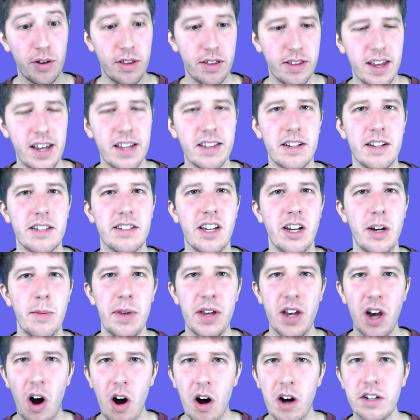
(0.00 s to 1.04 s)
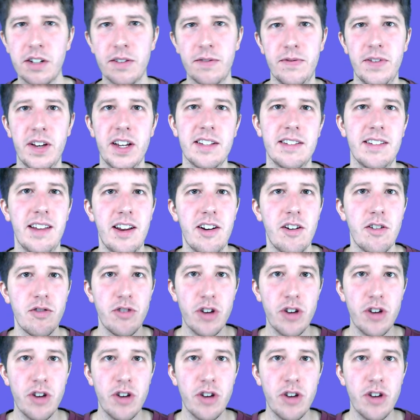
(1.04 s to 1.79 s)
thing that's going to be hard to fix later.